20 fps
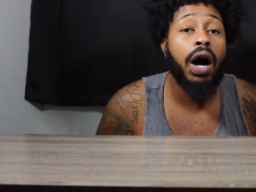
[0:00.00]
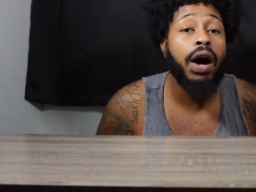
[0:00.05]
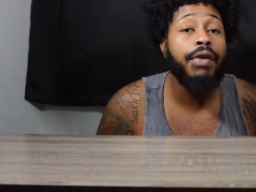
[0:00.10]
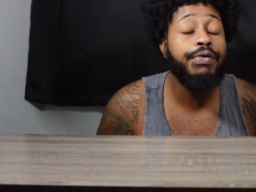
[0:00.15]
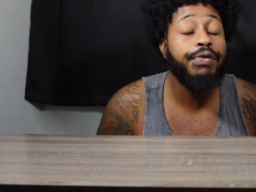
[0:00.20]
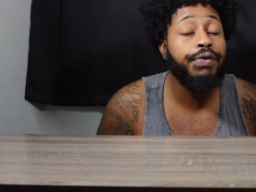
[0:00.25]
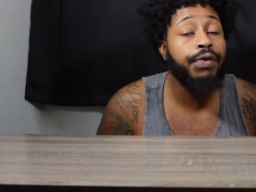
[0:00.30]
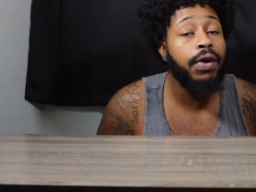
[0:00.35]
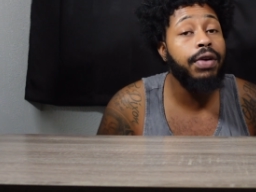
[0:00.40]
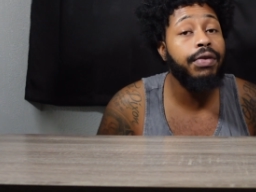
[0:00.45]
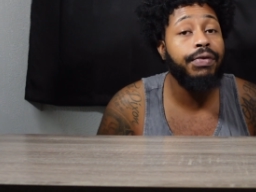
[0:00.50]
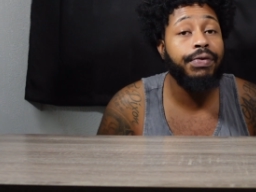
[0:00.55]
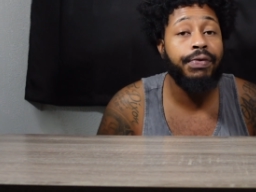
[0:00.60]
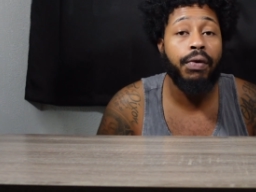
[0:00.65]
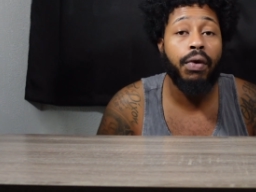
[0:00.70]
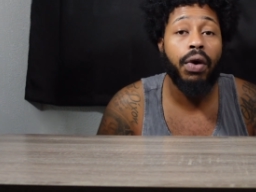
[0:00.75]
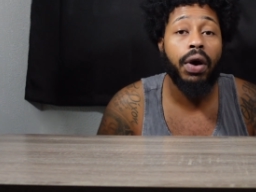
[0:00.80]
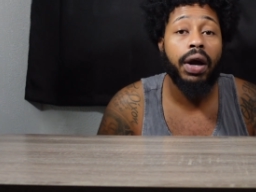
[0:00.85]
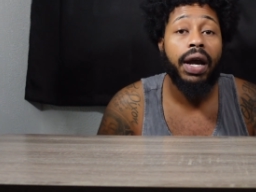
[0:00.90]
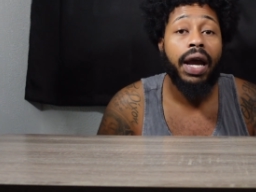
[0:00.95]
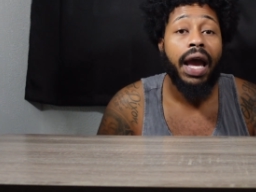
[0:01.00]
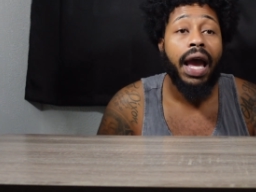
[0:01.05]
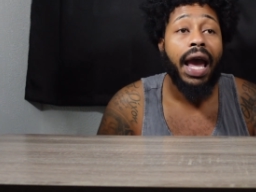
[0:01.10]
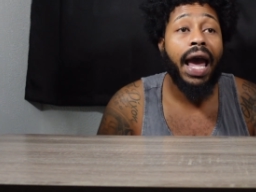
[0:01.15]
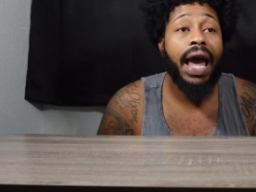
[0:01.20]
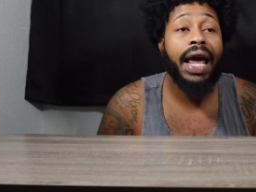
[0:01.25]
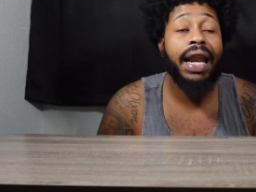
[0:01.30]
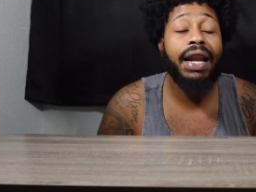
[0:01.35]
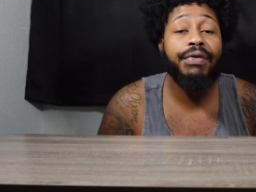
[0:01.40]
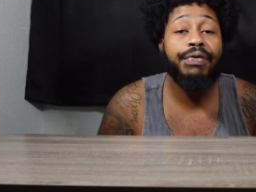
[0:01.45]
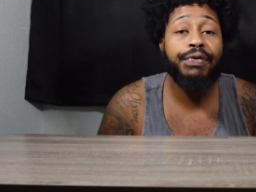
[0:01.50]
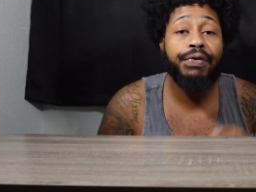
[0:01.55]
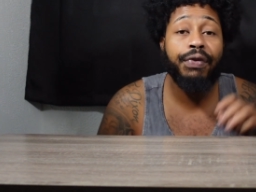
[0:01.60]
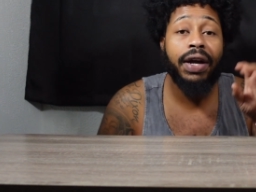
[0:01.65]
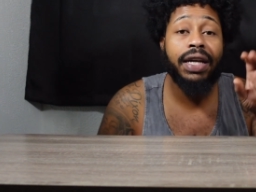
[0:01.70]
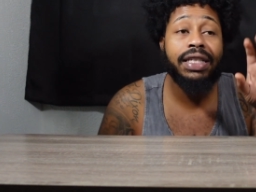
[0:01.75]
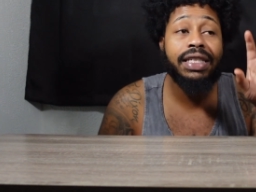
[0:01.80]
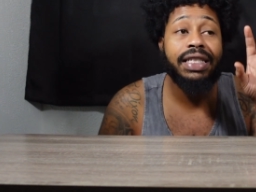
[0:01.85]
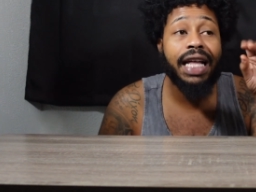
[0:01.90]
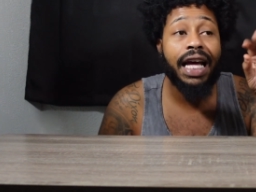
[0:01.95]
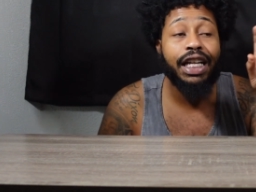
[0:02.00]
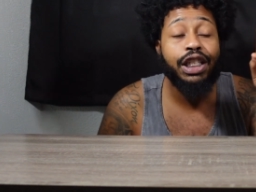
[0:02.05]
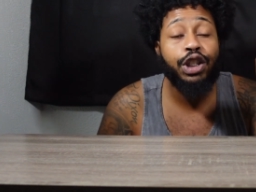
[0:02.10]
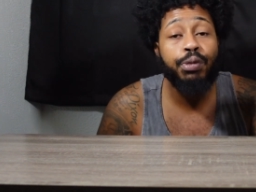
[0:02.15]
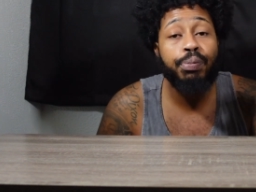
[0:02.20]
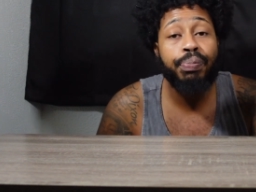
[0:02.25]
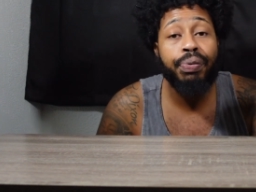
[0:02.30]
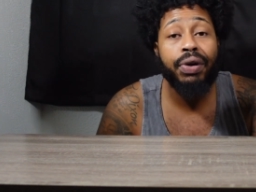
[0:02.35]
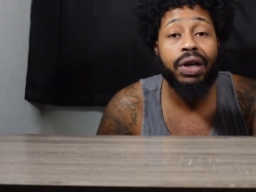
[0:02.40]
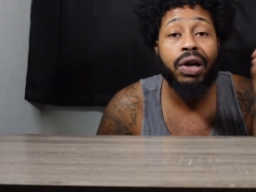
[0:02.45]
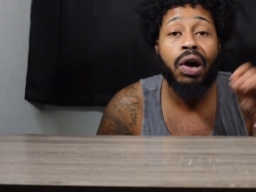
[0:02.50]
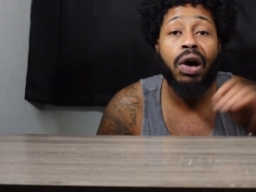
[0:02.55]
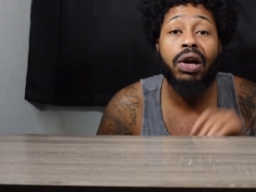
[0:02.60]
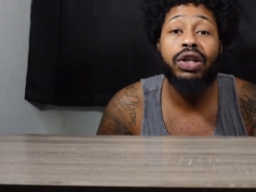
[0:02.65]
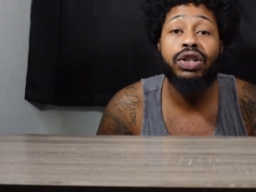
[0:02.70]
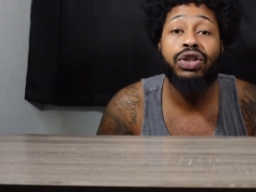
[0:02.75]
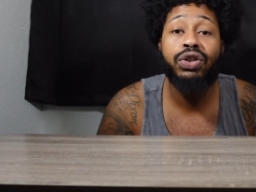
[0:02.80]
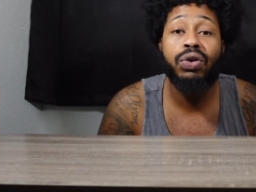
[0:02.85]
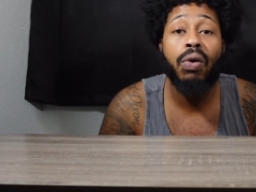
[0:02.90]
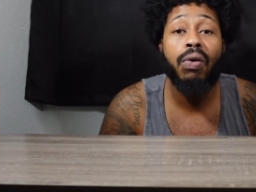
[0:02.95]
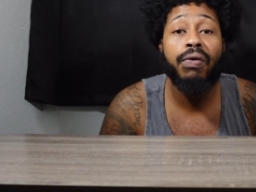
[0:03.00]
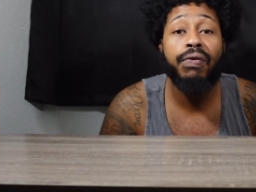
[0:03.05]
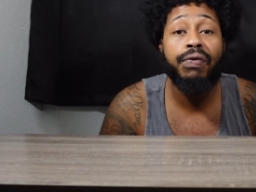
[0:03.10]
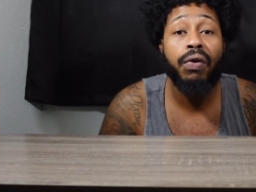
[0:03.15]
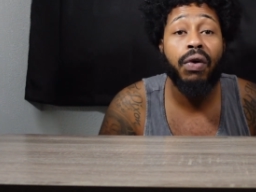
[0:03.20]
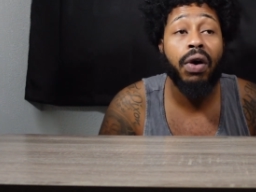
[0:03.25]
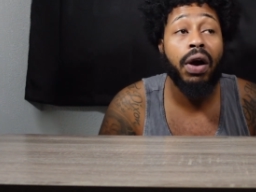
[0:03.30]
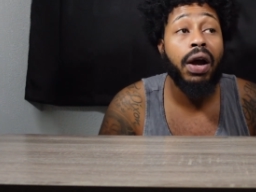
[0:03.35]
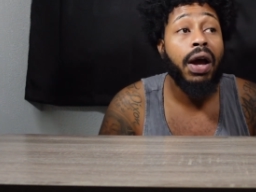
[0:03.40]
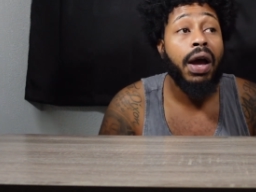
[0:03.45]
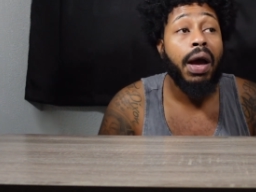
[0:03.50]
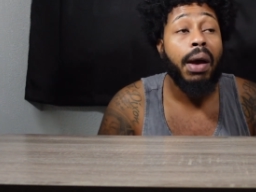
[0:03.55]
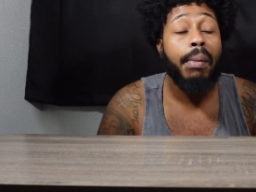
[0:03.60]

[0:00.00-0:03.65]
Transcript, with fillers: a front for and the friends that you are putting on a show for.